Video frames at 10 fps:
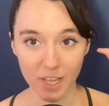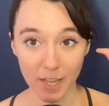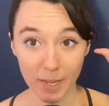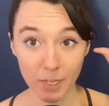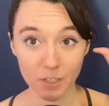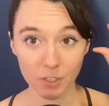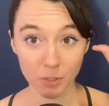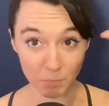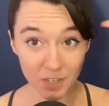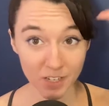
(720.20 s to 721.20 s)
a
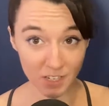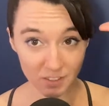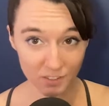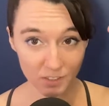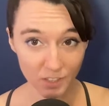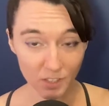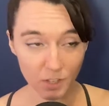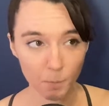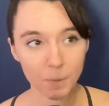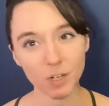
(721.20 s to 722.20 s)
comedian,
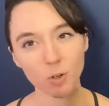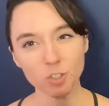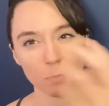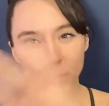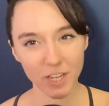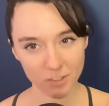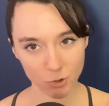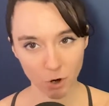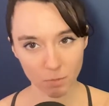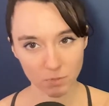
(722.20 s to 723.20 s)
but he also plays
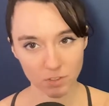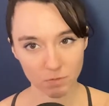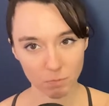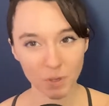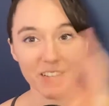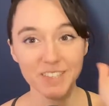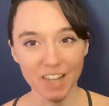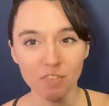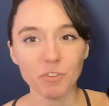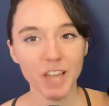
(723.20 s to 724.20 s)
drums, but he's
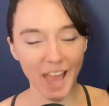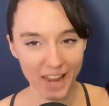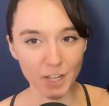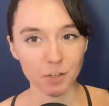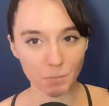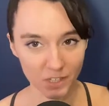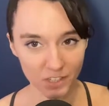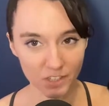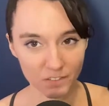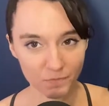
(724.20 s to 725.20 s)
definitely a
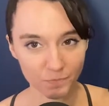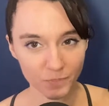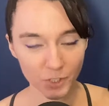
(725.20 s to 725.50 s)
comedian.